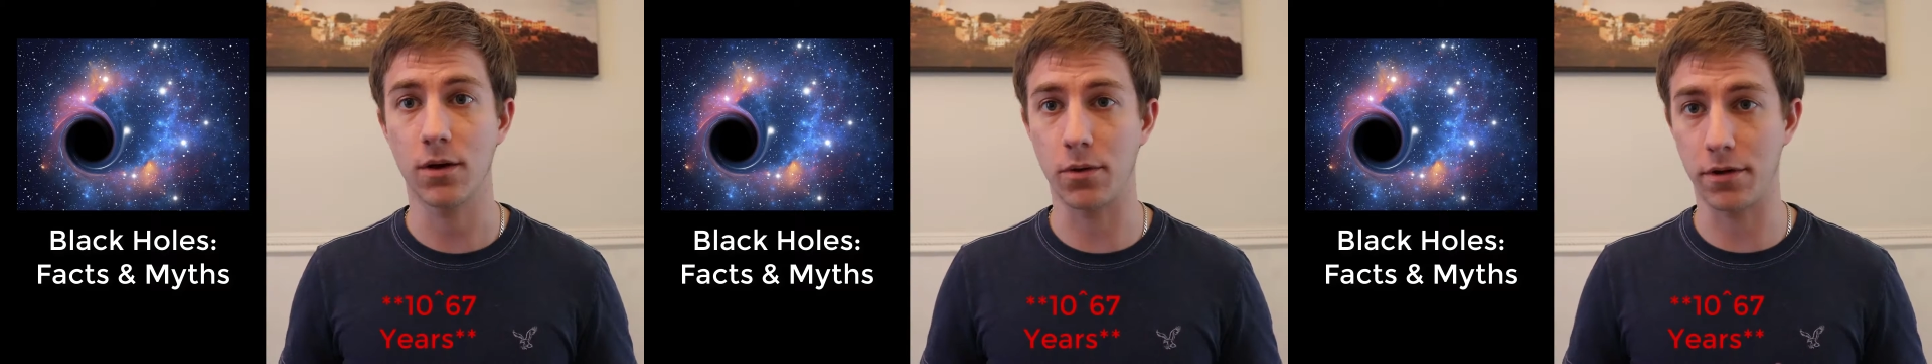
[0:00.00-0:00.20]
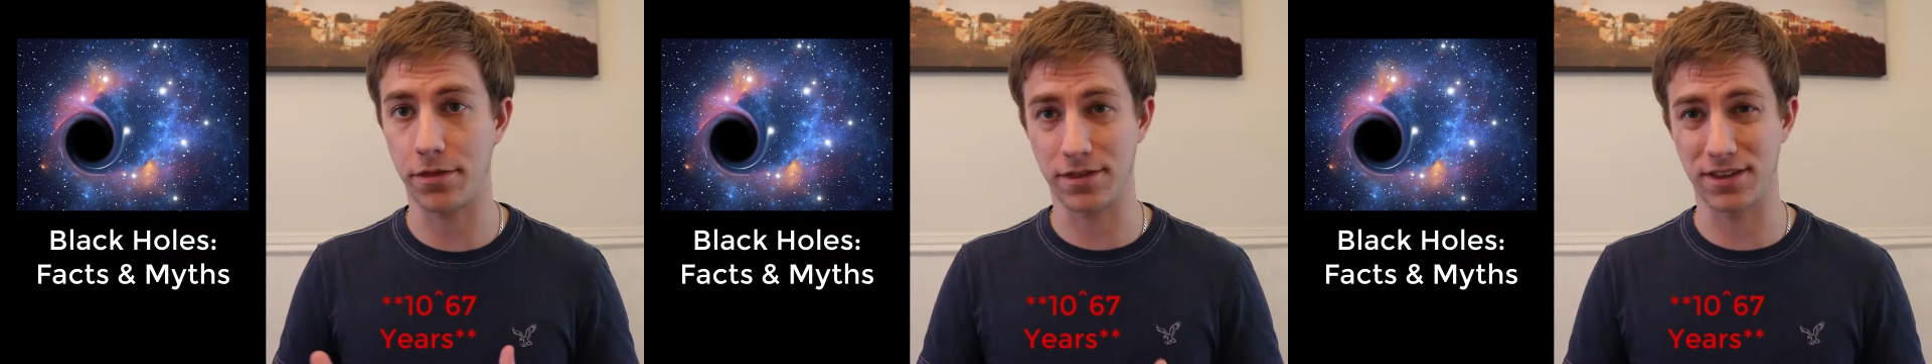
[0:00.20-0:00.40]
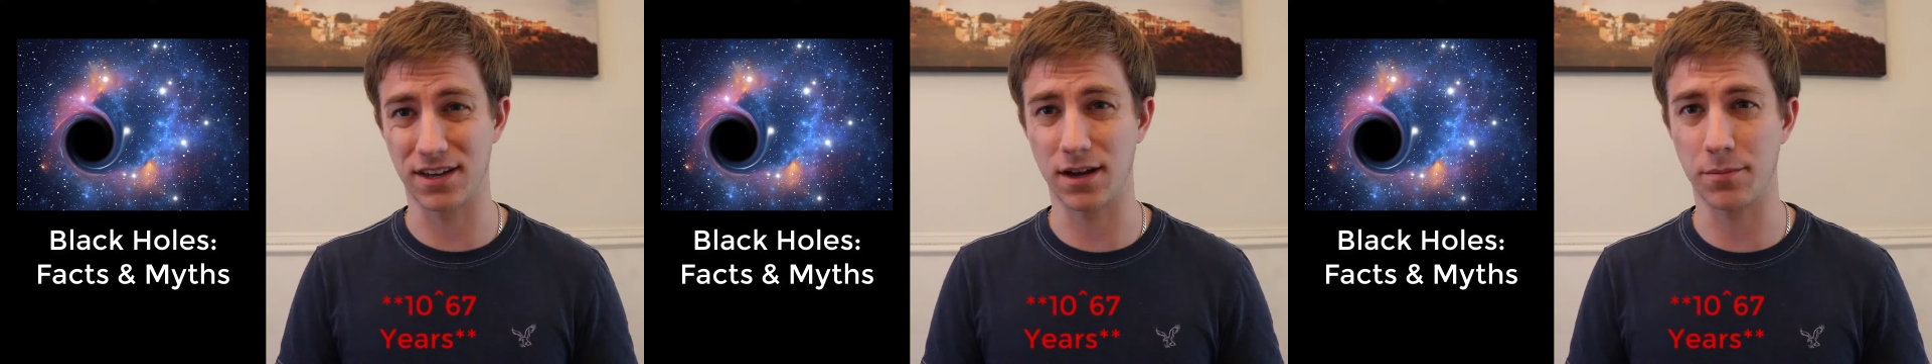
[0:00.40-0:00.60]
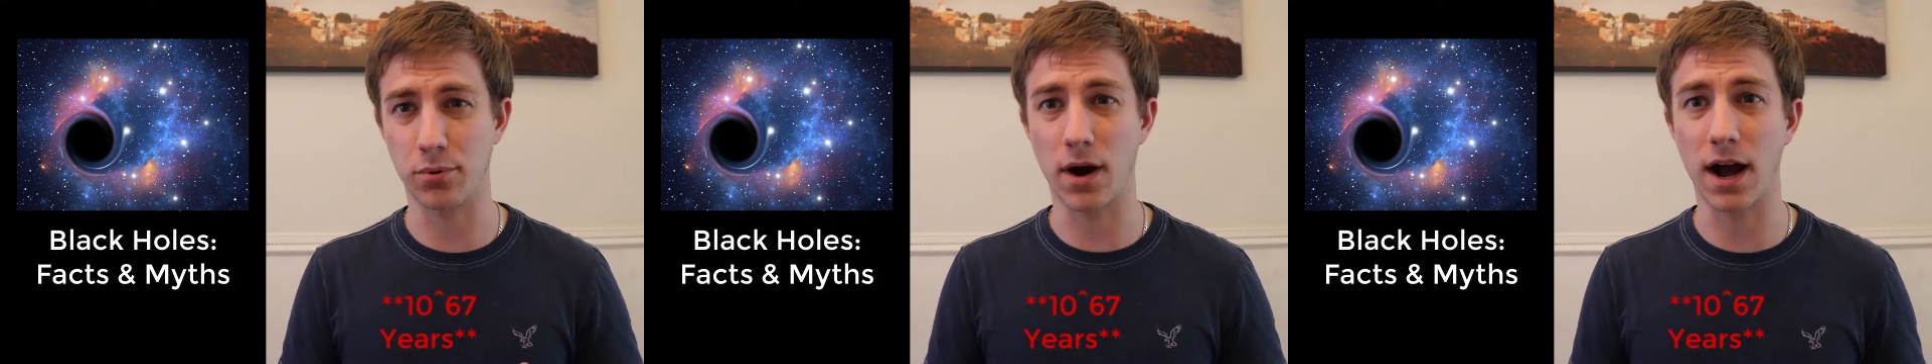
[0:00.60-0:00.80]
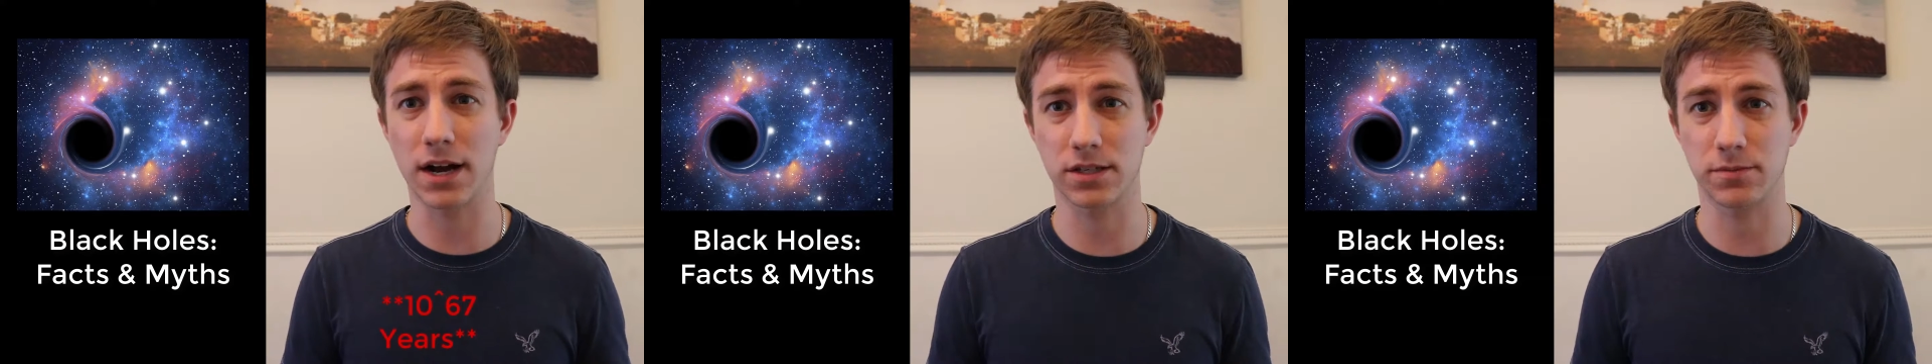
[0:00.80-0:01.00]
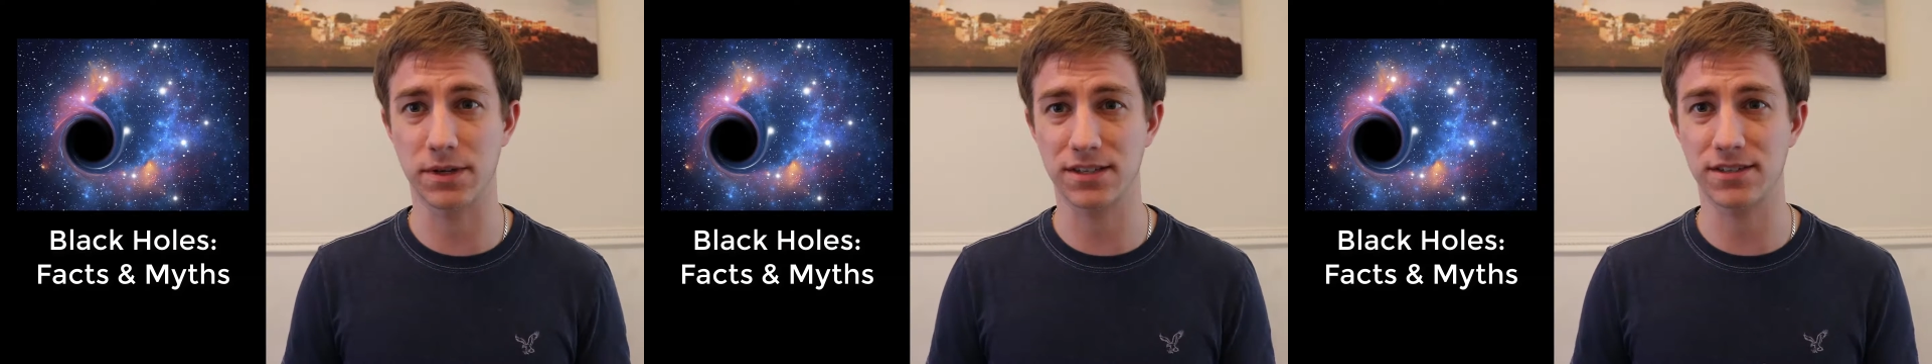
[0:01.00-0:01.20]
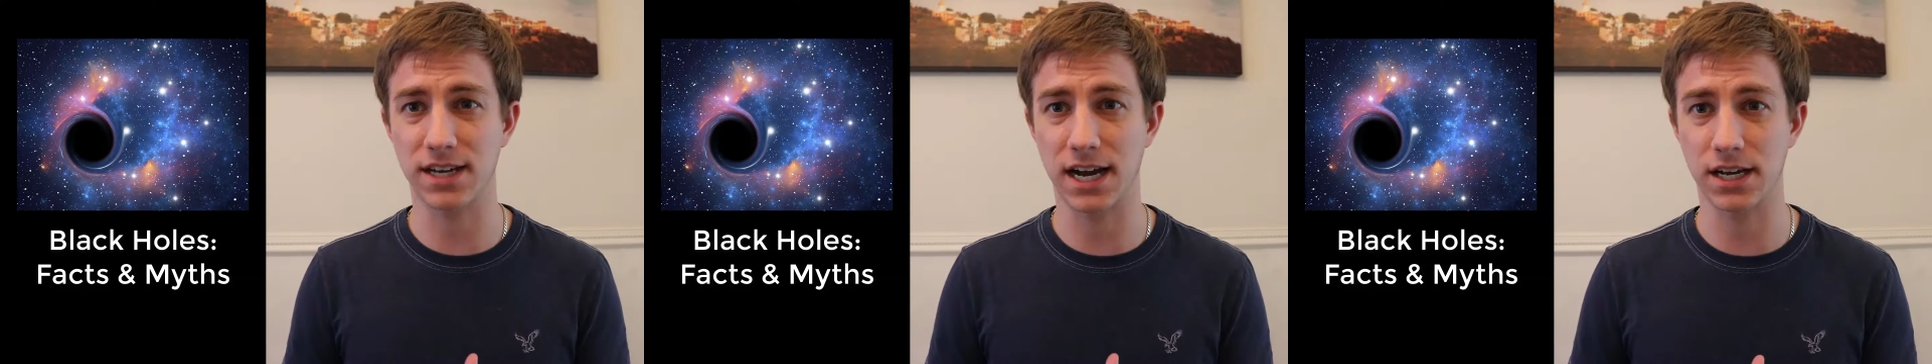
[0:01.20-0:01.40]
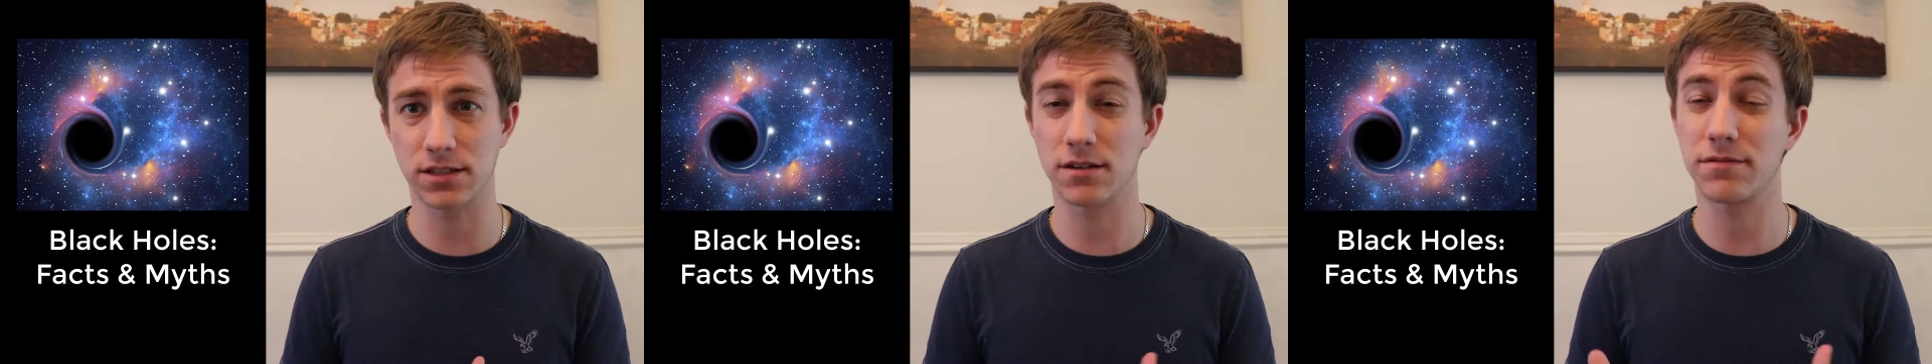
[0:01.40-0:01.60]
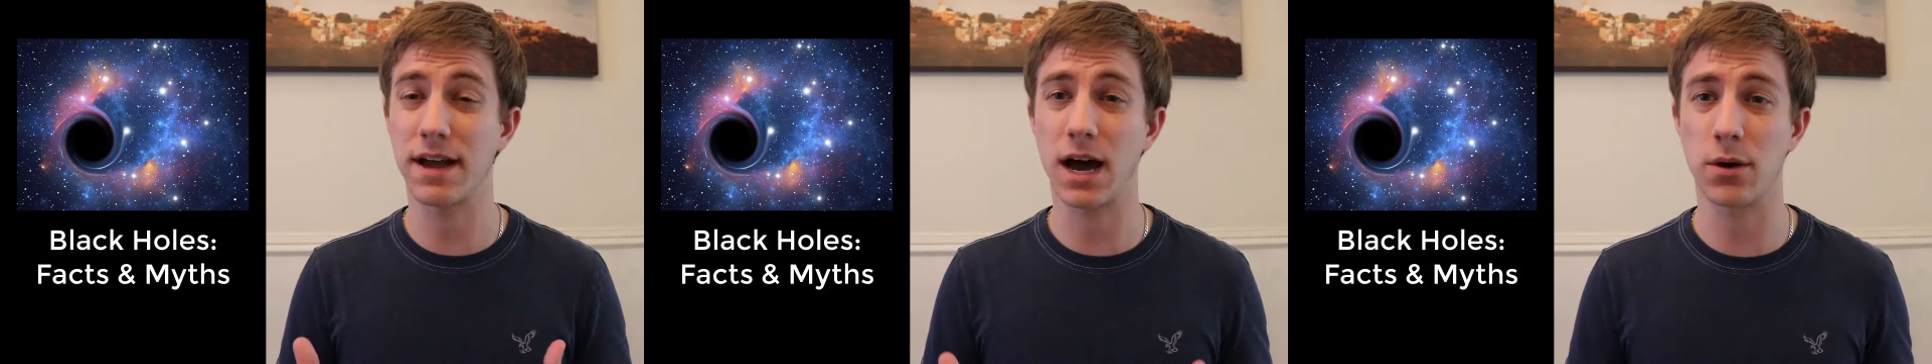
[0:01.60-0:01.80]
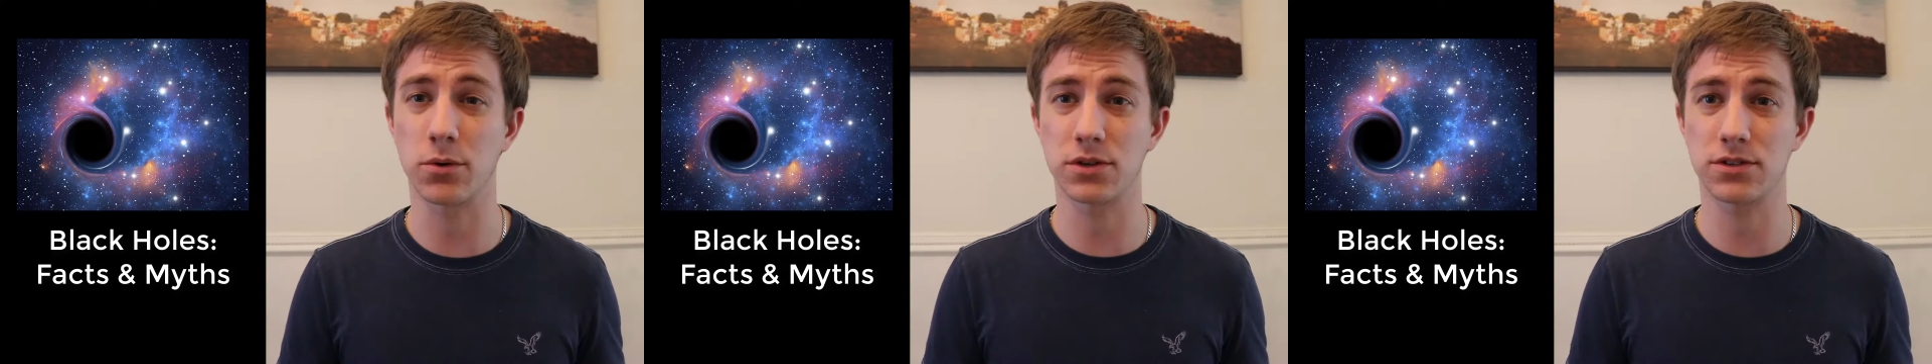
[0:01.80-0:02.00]
with the approximate size of
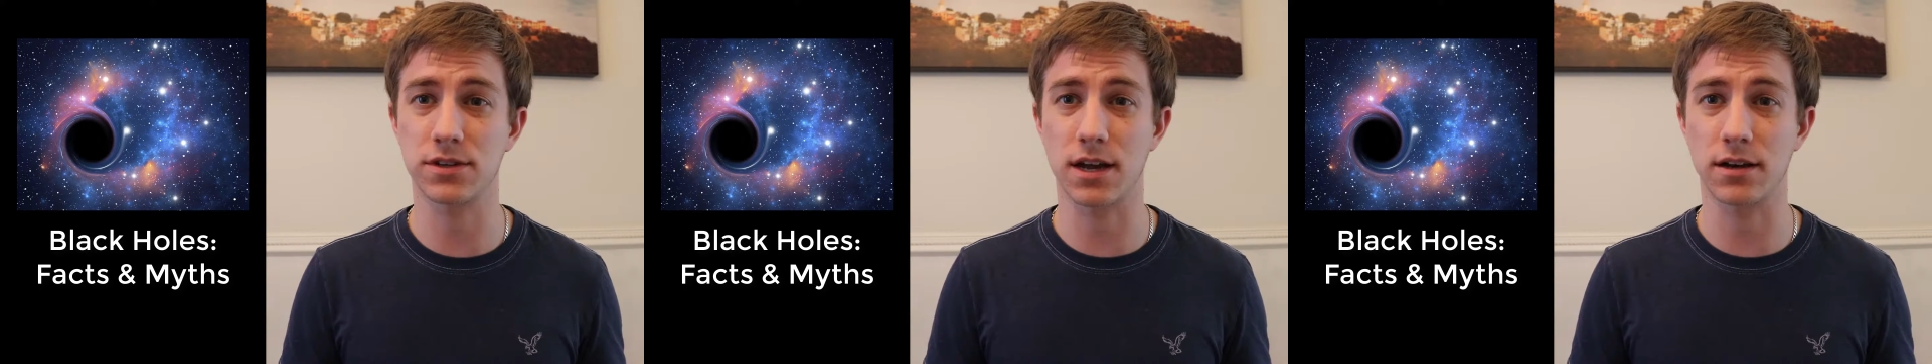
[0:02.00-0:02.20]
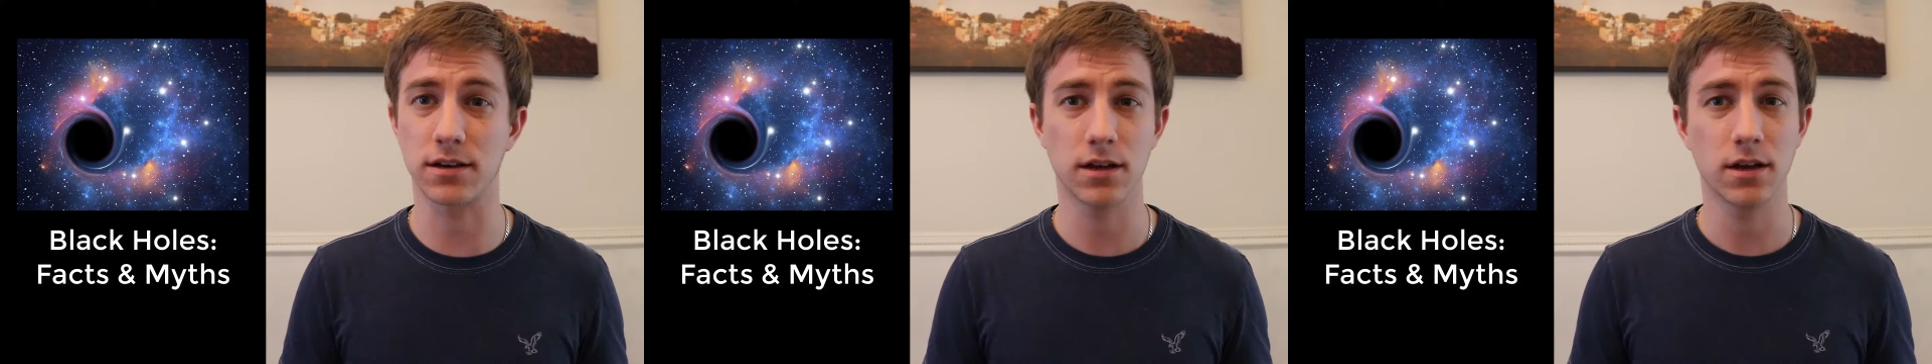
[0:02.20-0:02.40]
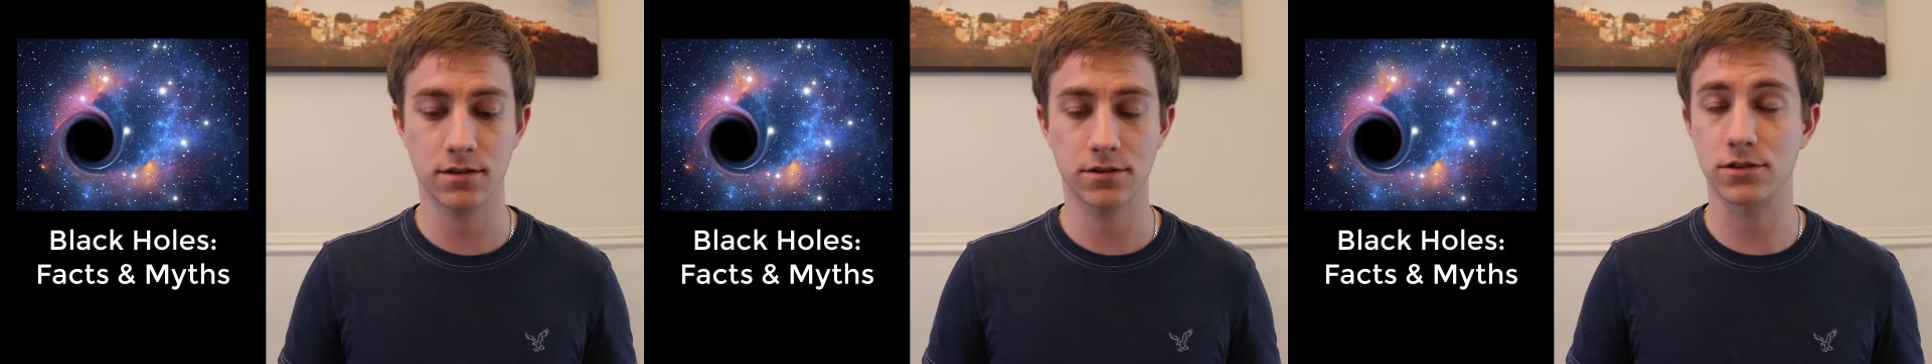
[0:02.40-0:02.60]
our sun.